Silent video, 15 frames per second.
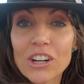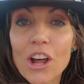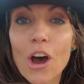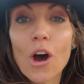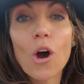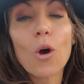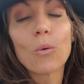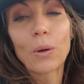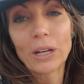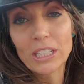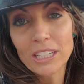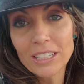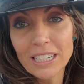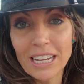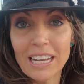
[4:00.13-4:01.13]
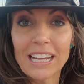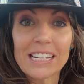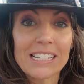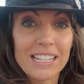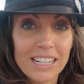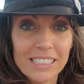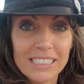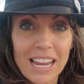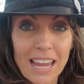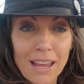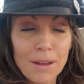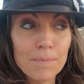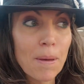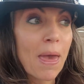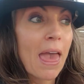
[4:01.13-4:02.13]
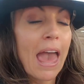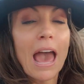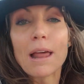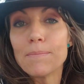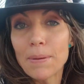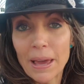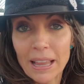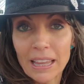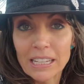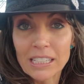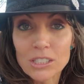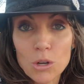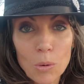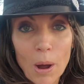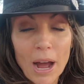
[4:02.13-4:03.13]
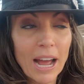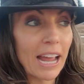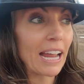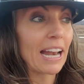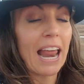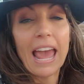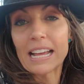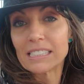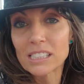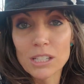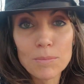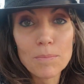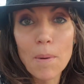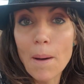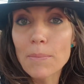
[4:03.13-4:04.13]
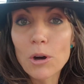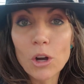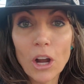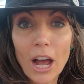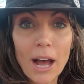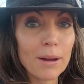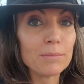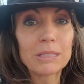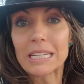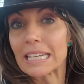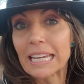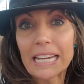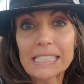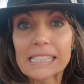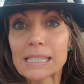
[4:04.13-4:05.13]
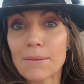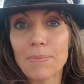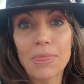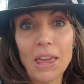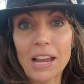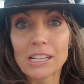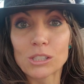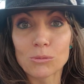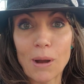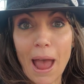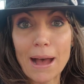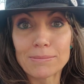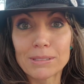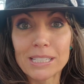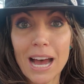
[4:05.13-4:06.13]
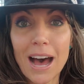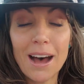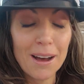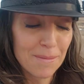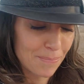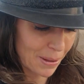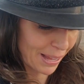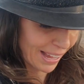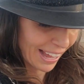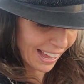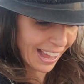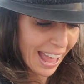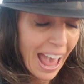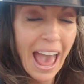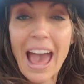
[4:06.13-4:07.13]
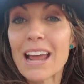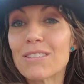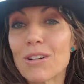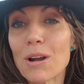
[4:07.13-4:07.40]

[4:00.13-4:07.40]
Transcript: know when you need duct tape and baling twine and some bubble gum to get some things wrapped up and